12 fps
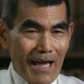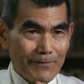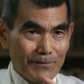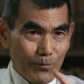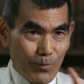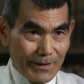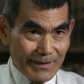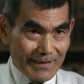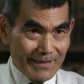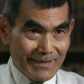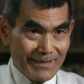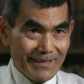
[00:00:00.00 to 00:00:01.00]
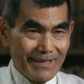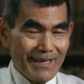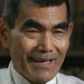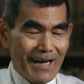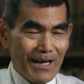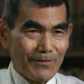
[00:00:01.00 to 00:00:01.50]
after one year,
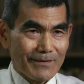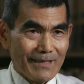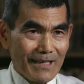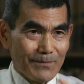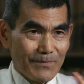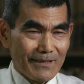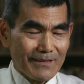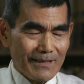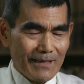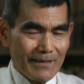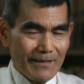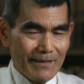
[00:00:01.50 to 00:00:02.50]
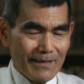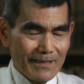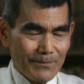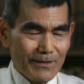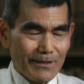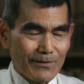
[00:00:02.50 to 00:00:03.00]
I was admitted, uh,
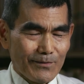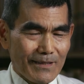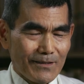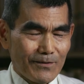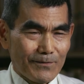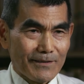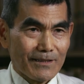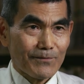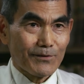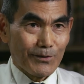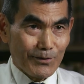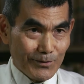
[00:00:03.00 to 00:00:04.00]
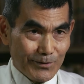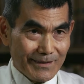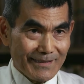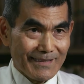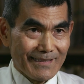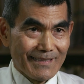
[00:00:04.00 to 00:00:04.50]
admitted to the University of
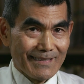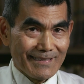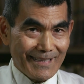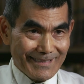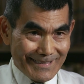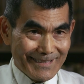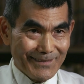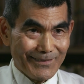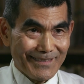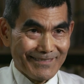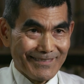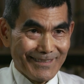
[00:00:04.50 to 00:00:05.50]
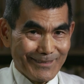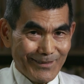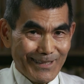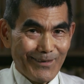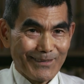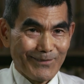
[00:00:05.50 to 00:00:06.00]
Ryukyus successfully. So
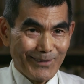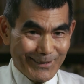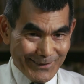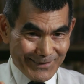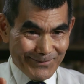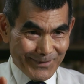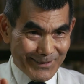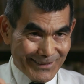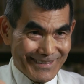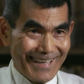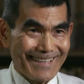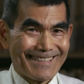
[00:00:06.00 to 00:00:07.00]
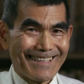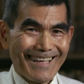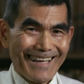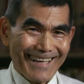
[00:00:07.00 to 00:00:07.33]
that was very good, good days.